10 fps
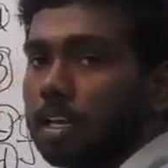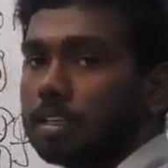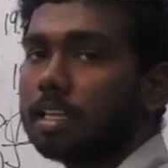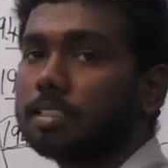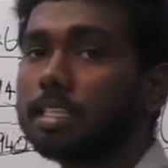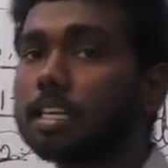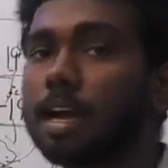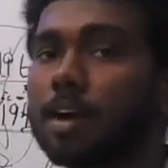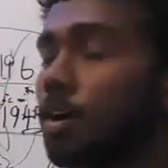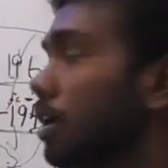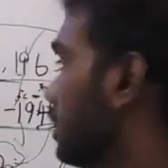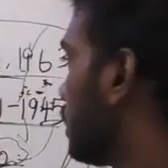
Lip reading: That is the thing I have already said